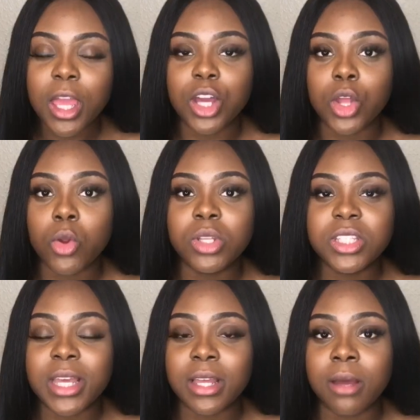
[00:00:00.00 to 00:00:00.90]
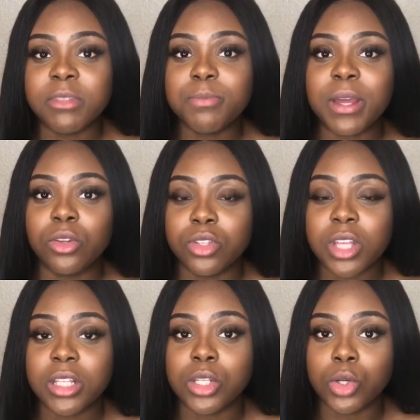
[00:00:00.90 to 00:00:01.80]
can only spend on
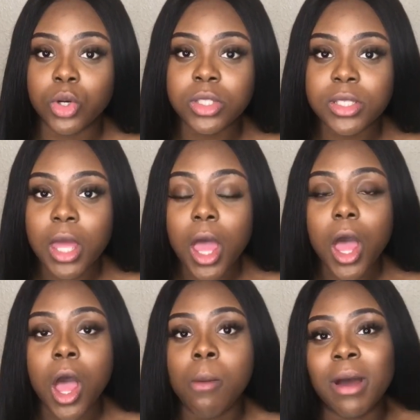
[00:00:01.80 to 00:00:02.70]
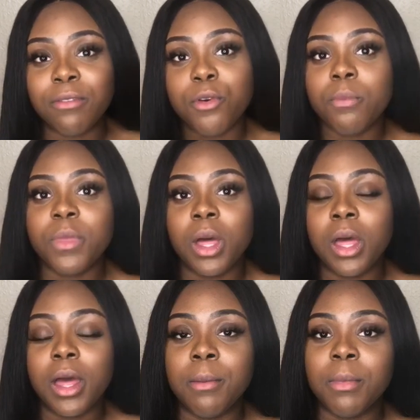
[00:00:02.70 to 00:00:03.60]
certain goods. And from the
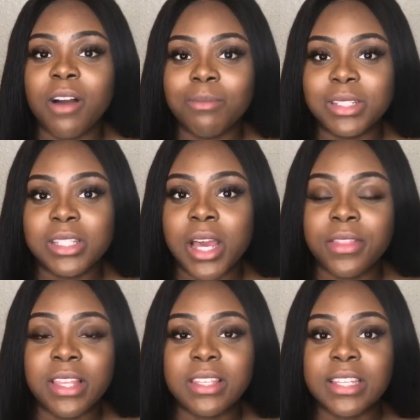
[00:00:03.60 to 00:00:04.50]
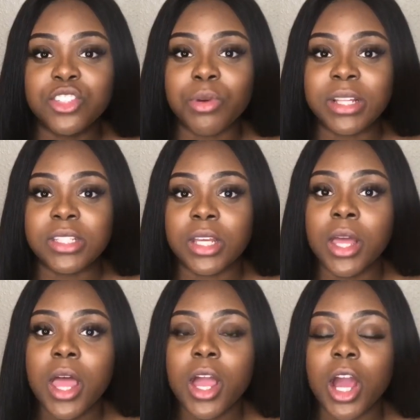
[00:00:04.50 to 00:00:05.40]
government side, this is trying to
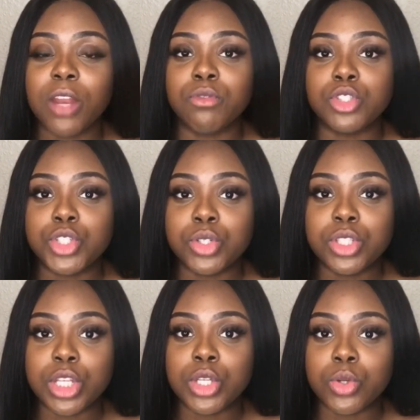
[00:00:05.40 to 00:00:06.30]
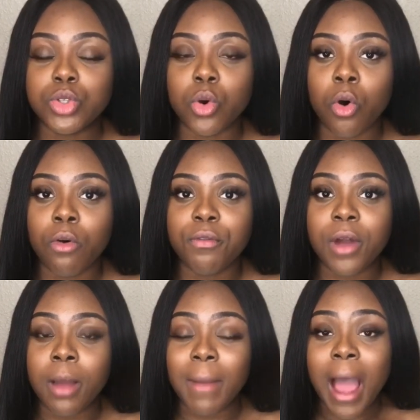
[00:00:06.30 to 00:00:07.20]
kind of reduce the use of
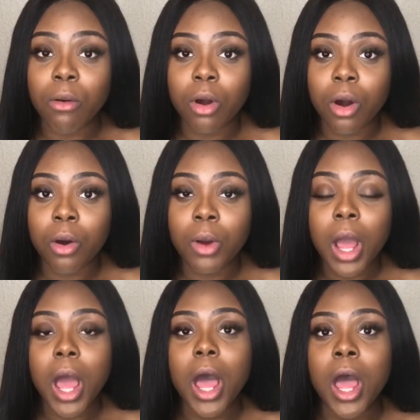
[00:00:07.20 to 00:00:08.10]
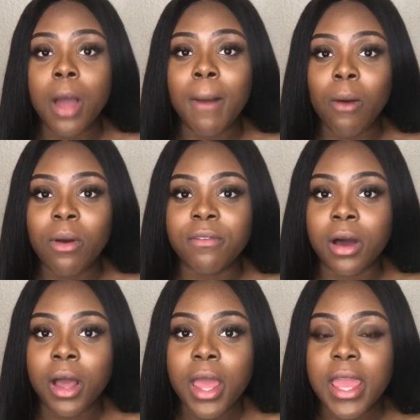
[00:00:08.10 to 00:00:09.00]
alcohol.
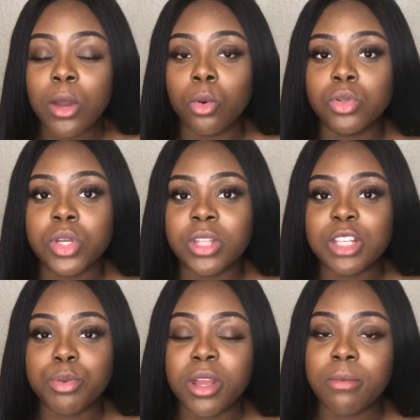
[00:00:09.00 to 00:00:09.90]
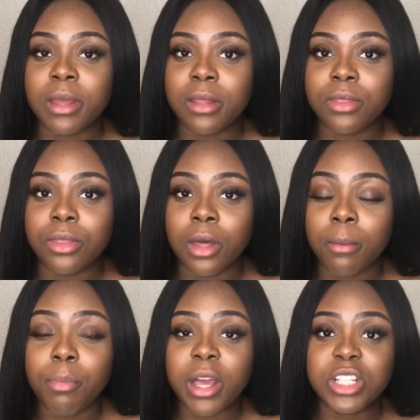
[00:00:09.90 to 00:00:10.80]
However, it also does prohibit the
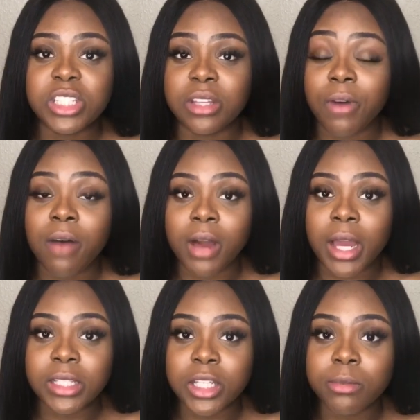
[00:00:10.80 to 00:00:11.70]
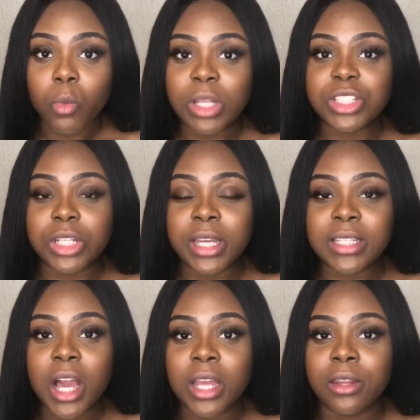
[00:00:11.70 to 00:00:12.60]
purchase of other items, which is
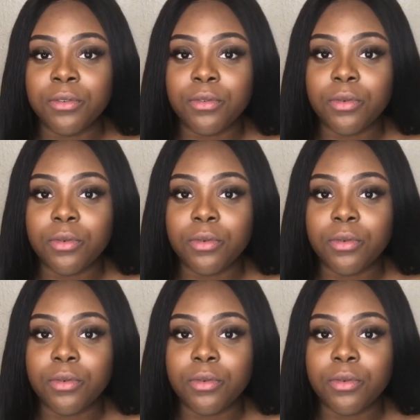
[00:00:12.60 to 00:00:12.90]
kind of